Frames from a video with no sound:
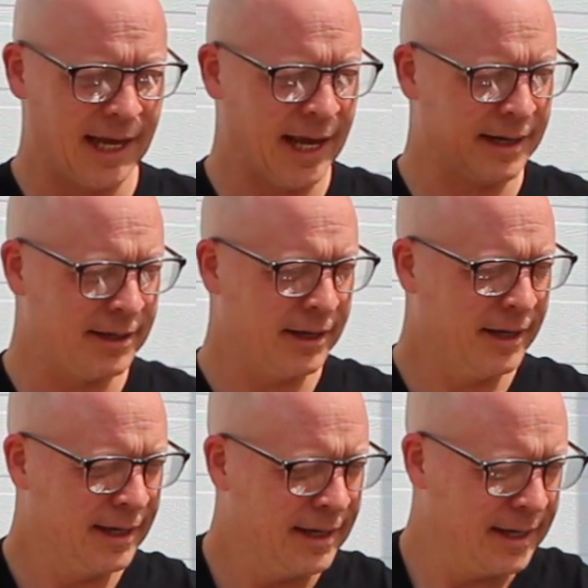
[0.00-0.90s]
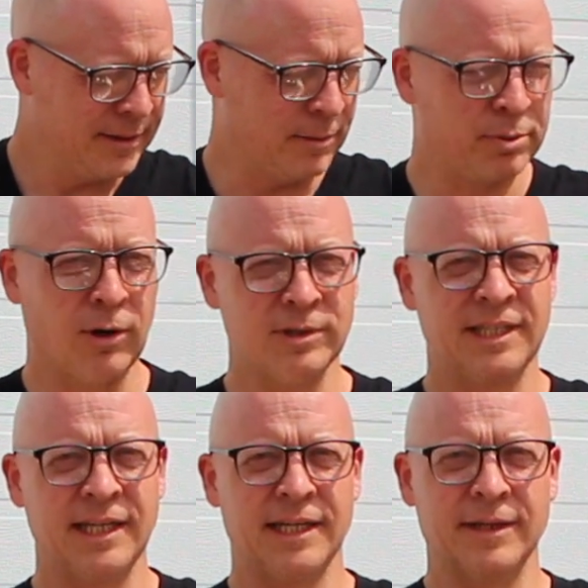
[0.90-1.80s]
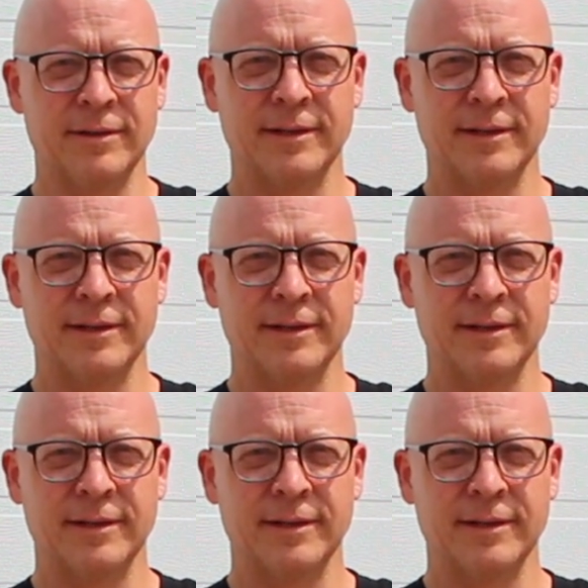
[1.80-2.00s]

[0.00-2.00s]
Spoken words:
And the protein